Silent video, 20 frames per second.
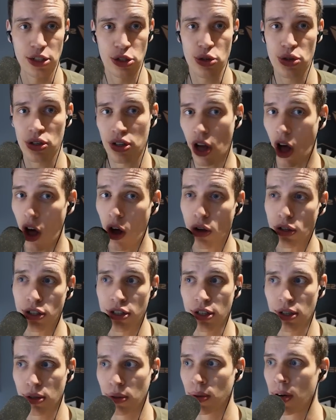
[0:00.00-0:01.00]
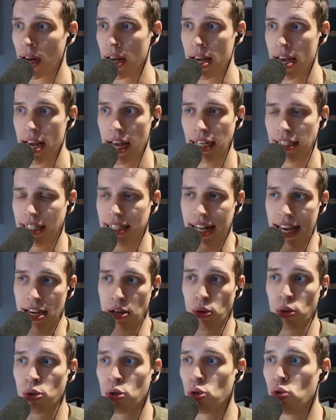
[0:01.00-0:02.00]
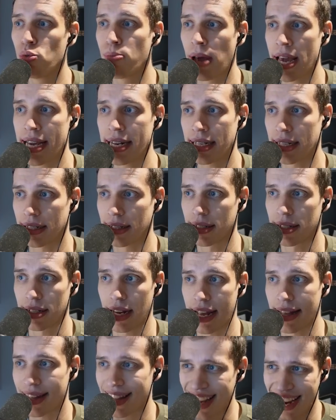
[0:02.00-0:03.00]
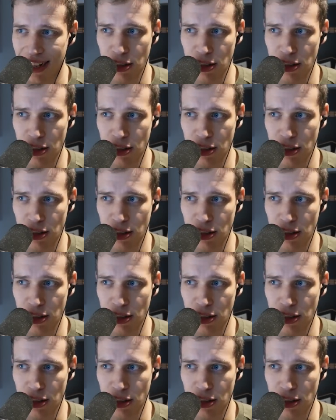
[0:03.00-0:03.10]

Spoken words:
You could also stay on 2 bases and tech